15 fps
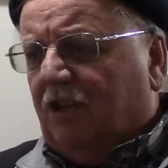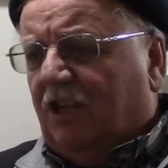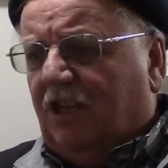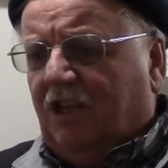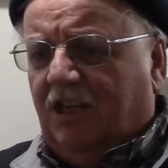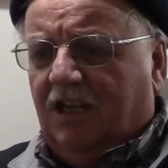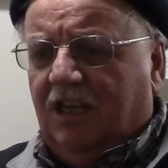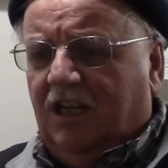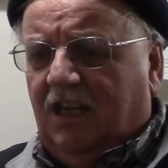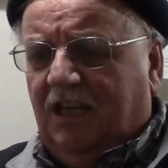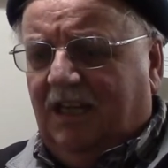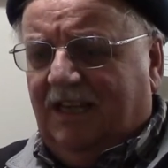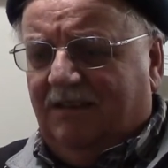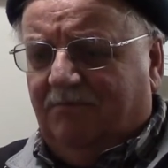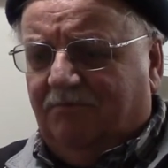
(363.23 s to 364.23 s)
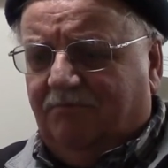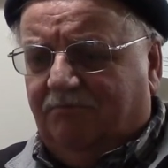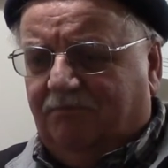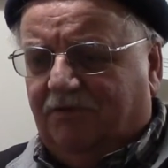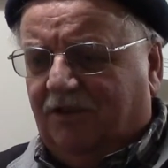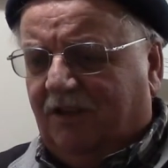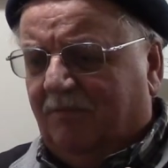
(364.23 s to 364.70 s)
the
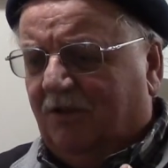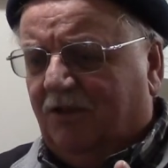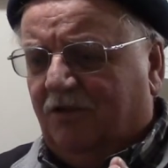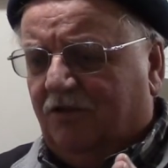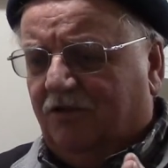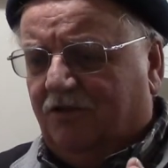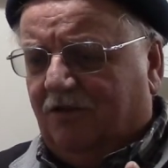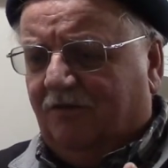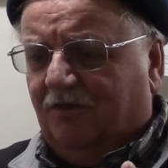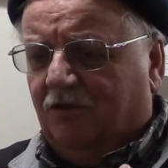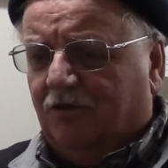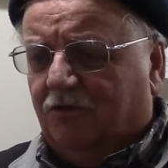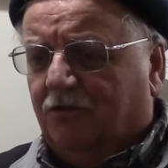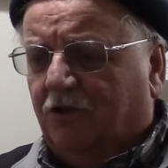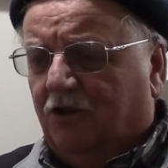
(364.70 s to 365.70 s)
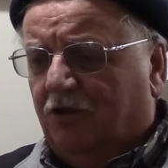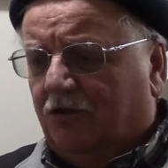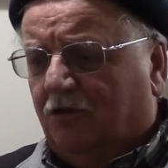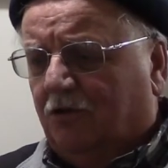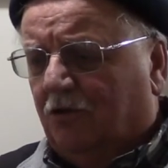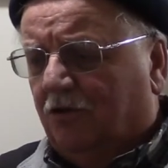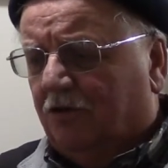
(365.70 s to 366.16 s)
parameters of your oil
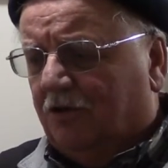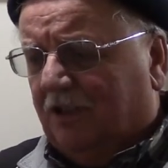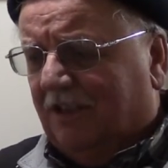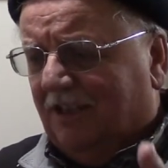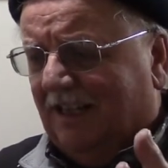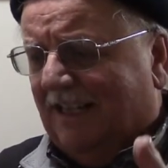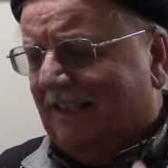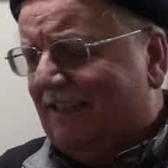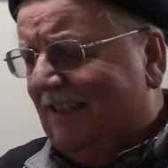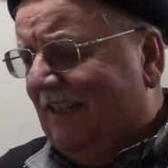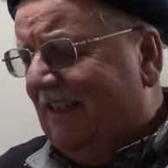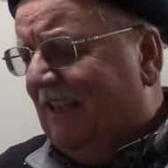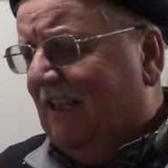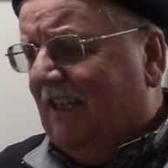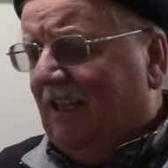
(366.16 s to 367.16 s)
cooler inlet,